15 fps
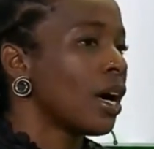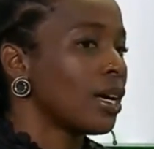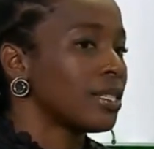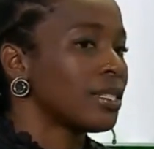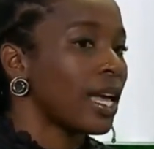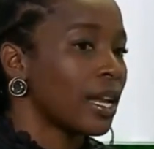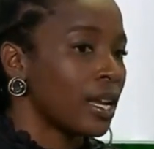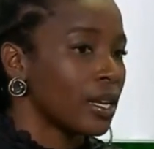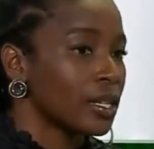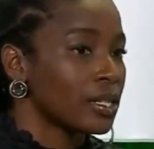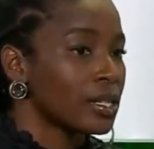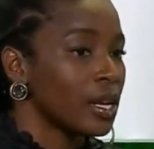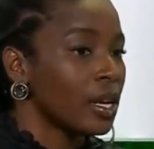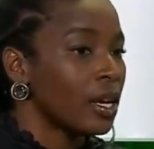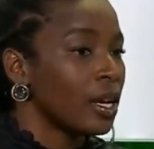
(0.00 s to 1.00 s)
settings.
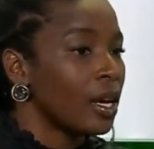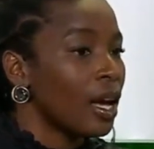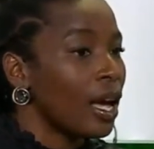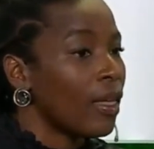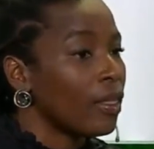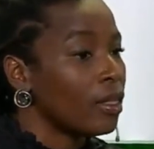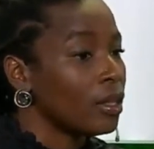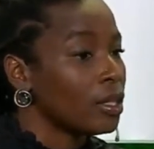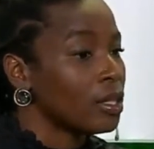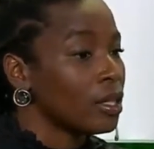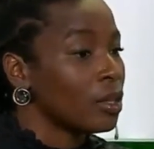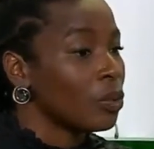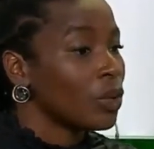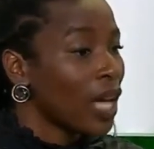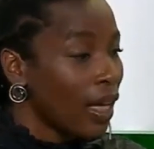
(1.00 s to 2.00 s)
And
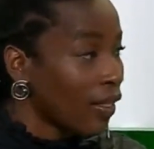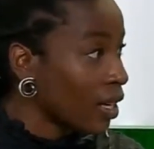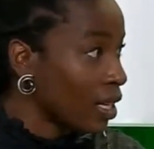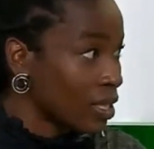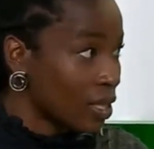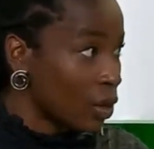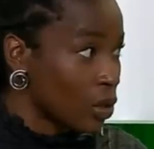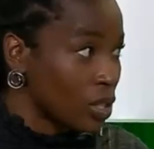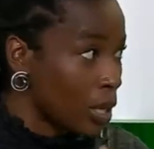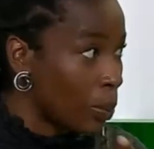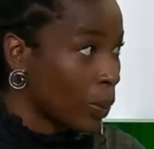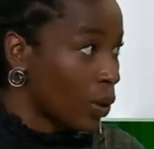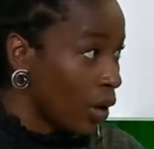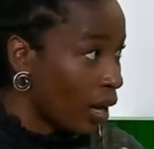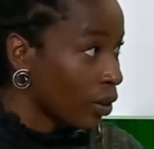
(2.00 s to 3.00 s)
the reality is that our
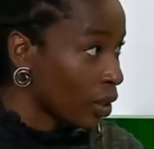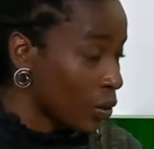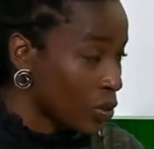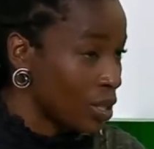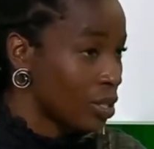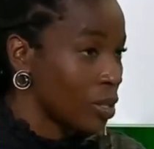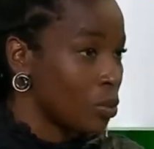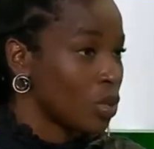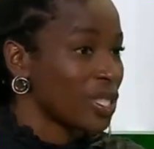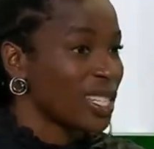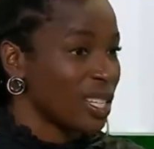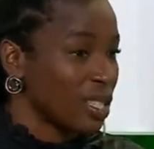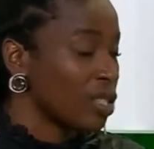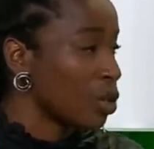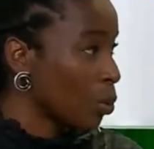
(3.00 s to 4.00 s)
typical healthcare system just
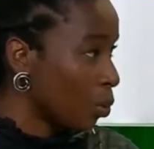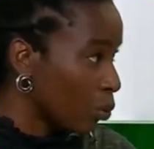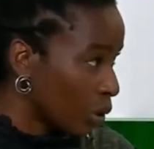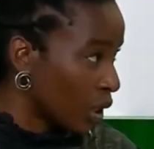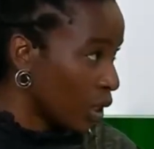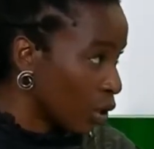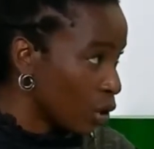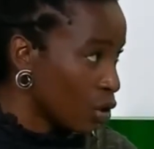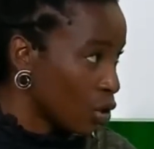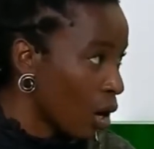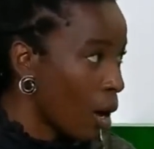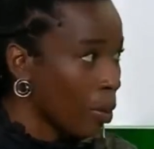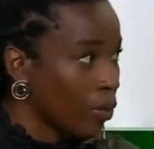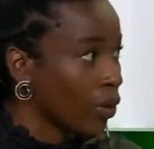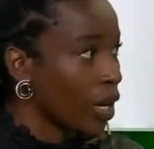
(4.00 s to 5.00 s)
doesn't do a really good
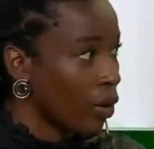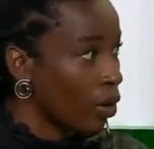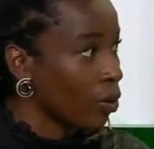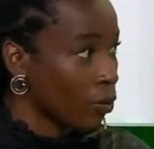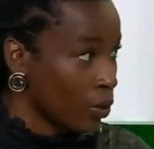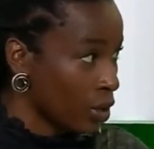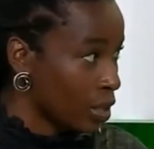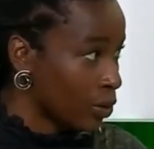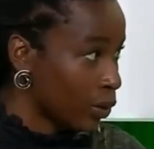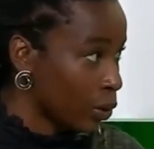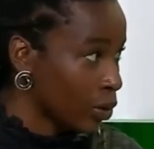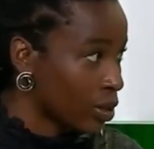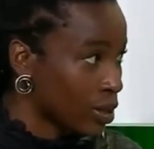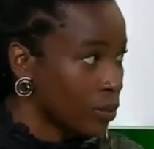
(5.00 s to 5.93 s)
job of caring for these folks.